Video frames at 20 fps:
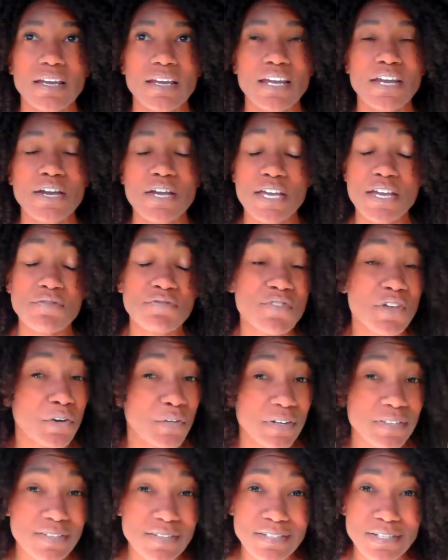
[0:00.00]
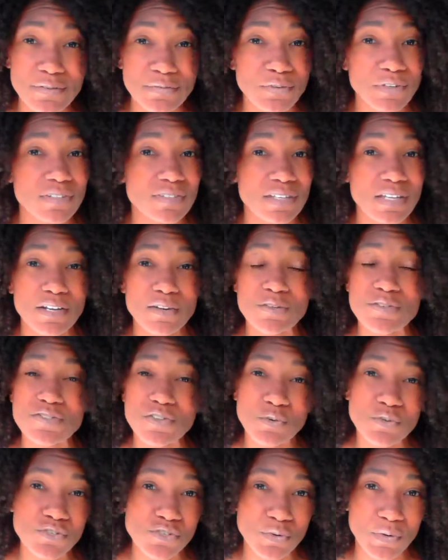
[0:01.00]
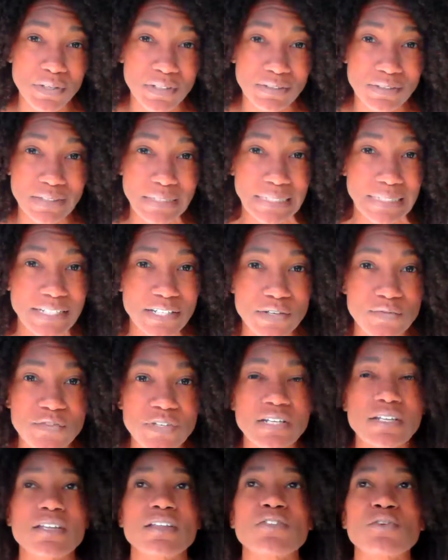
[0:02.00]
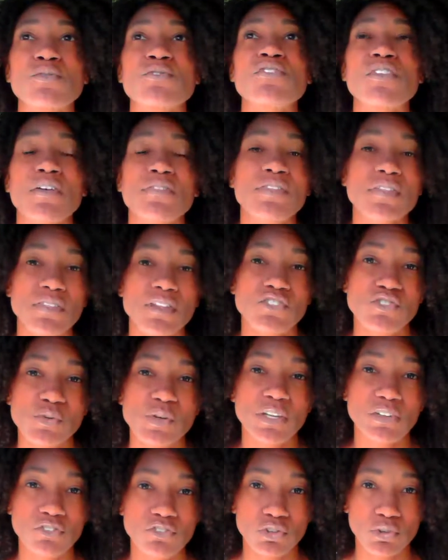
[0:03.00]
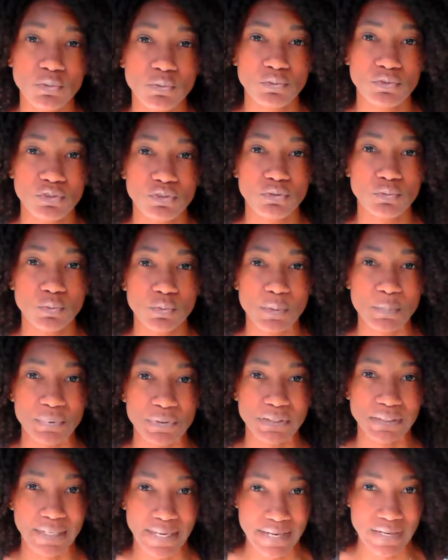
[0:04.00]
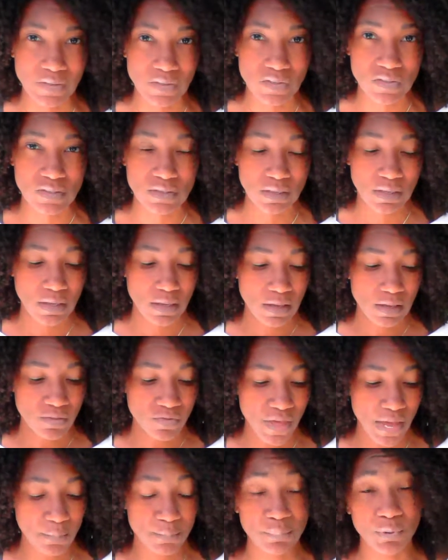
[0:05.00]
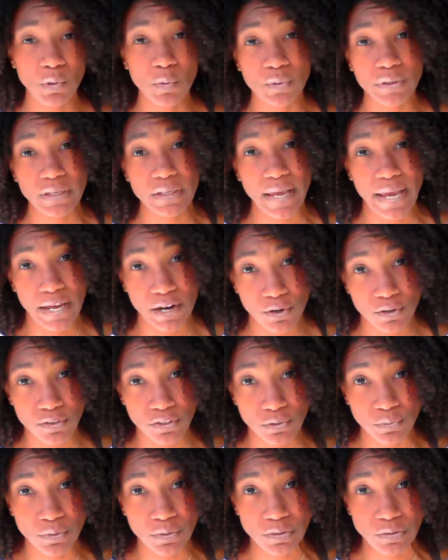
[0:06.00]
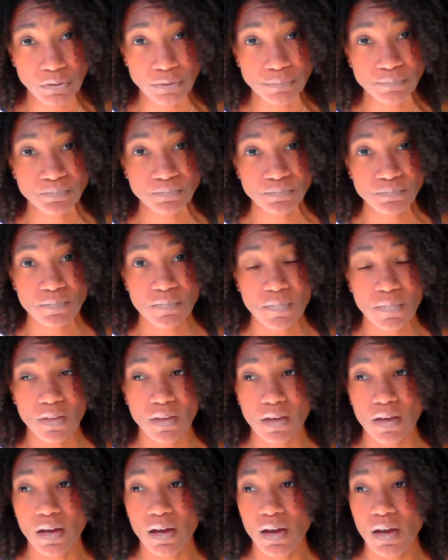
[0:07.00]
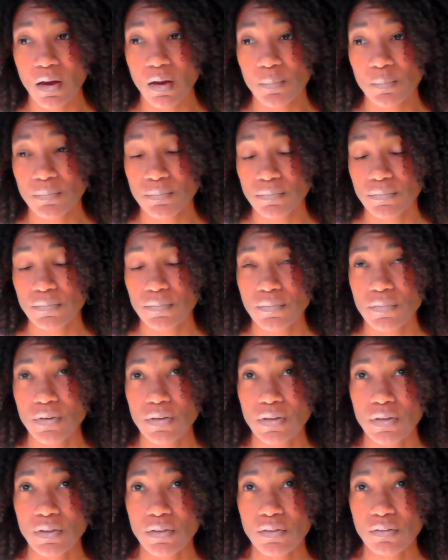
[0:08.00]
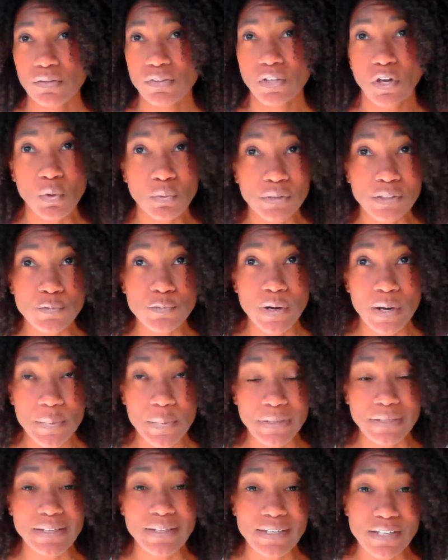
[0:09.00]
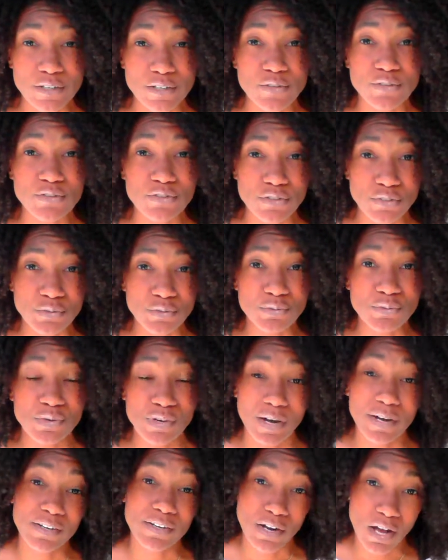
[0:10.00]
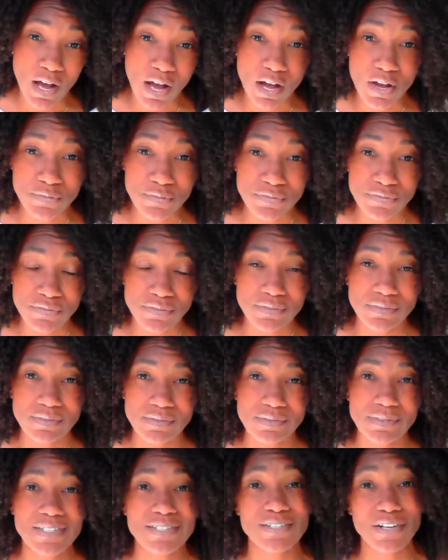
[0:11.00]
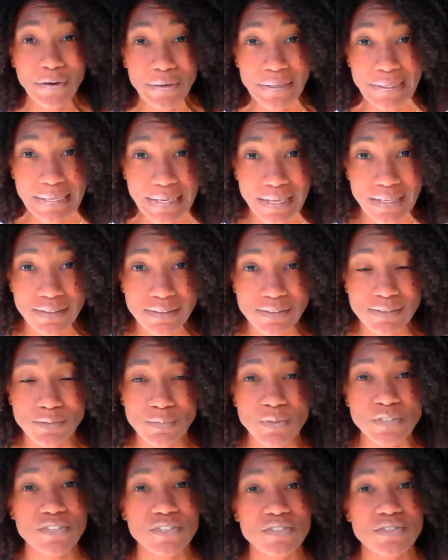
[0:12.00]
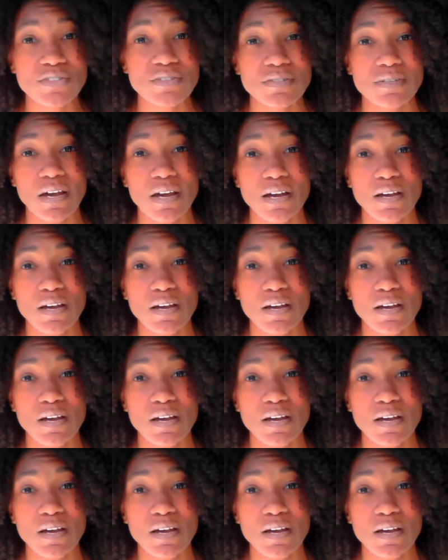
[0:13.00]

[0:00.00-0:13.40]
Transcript: If there is a difference, it is so short-lived. There's nothing that you can do to replace that broken hair cuticle. The only remedy is to cut it off, start again, which is